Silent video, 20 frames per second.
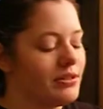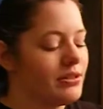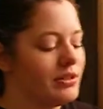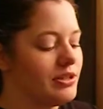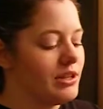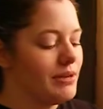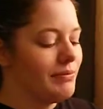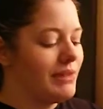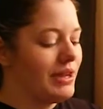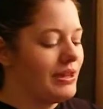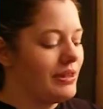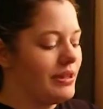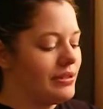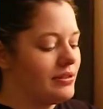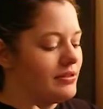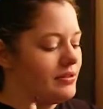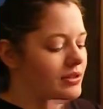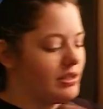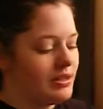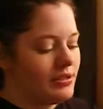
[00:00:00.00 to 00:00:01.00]
and so she made
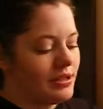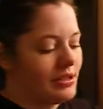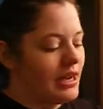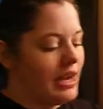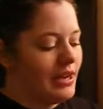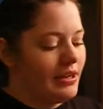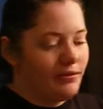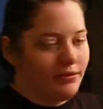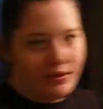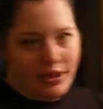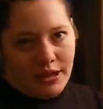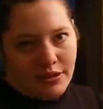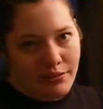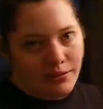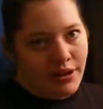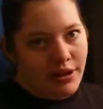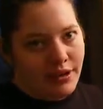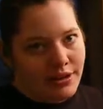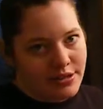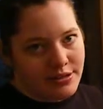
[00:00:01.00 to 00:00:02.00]
this just to kind of get
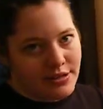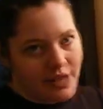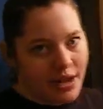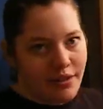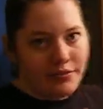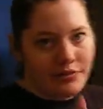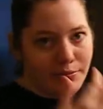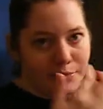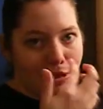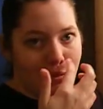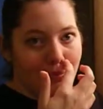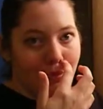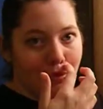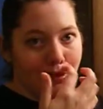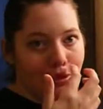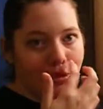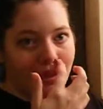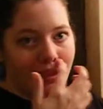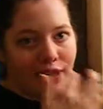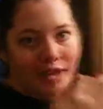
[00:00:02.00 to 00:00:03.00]
awareness out for
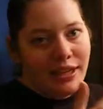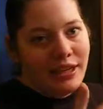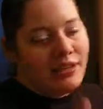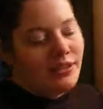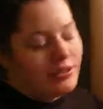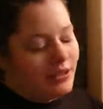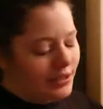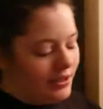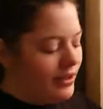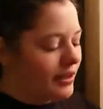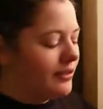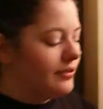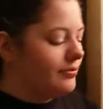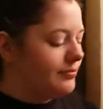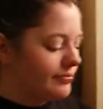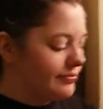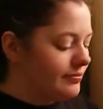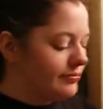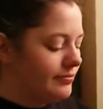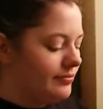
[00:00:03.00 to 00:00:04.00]
people, you know,
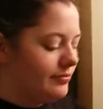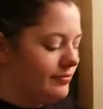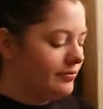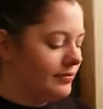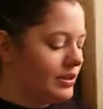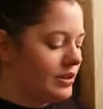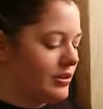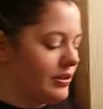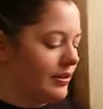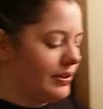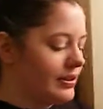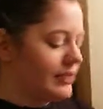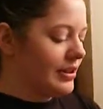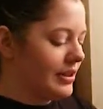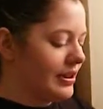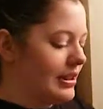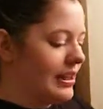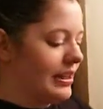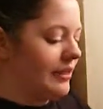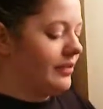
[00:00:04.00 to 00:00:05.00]
which is always a
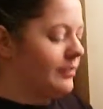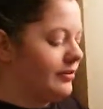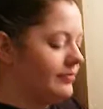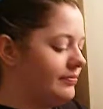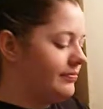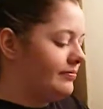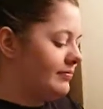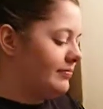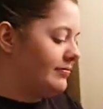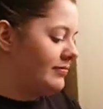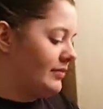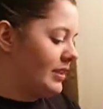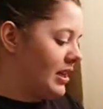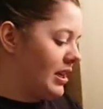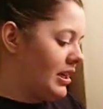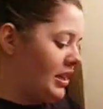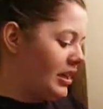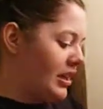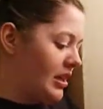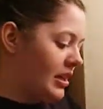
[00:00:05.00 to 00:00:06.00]
good thing.
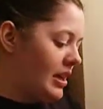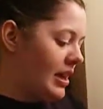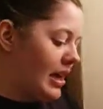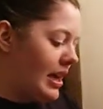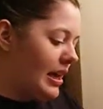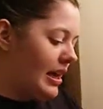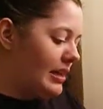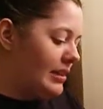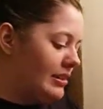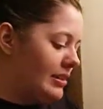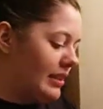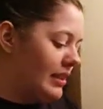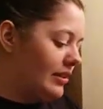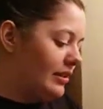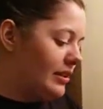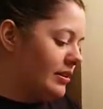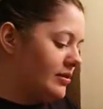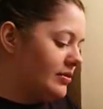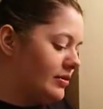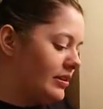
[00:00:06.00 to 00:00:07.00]
And see,
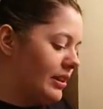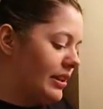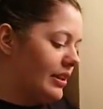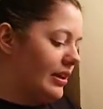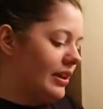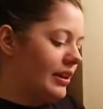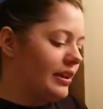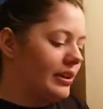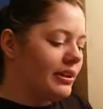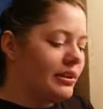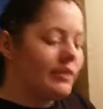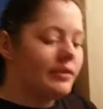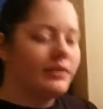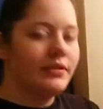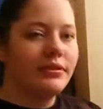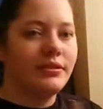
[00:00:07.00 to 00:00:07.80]
it looks really dark.